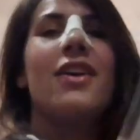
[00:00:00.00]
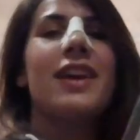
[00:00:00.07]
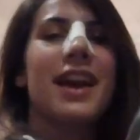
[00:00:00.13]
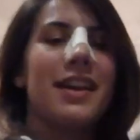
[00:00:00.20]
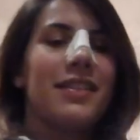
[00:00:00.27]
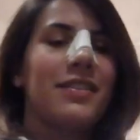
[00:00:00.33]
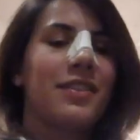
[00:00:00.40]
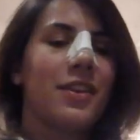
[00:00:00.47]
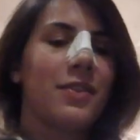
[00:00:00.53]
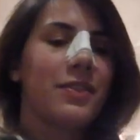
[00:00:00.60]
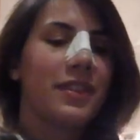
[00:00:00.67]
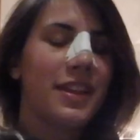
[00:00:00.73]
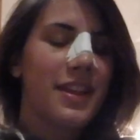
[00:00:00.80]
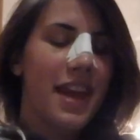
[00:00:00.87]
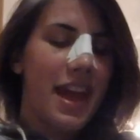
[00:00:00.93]
Oh yeah, so
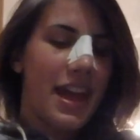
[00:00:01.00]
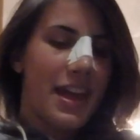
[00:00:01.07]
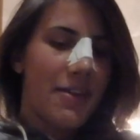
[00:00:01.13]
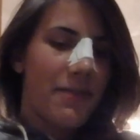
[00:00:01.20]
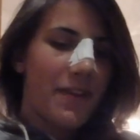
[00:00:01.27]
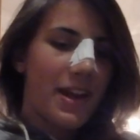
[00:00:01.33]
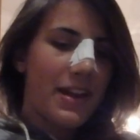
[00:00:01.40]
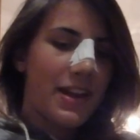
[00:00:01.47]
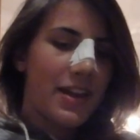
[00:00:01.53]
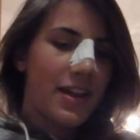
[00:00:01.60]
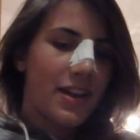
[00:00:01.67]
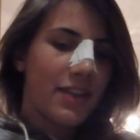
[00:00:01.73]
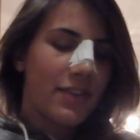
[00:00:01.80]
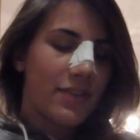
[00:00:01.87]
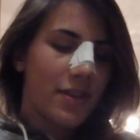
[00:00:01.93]
today he finally
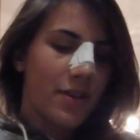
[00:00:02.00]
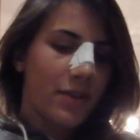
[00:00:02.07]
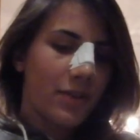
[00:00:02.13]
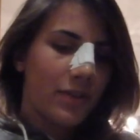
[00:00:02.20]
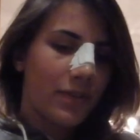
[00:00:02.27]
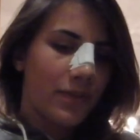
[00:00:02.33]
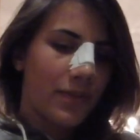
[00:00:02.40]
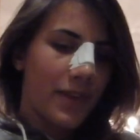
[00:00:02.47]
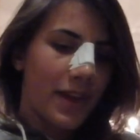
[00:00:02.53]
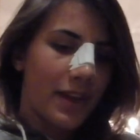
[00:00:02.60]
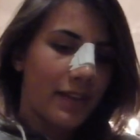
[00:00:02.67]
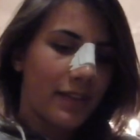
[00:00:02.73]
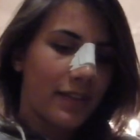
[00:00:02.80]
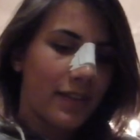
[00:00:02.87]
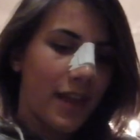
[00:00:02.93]
got his nose
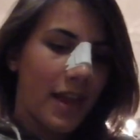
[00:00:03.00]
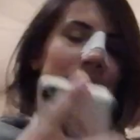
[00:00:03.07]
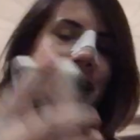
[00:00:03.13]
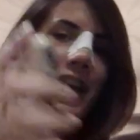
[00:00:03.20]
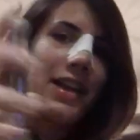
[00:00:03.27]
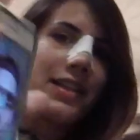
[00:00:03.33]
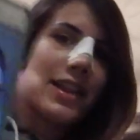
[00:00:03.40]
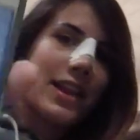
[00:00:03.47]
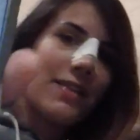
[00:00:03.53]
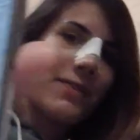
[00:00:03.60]
fixed. But yeah, then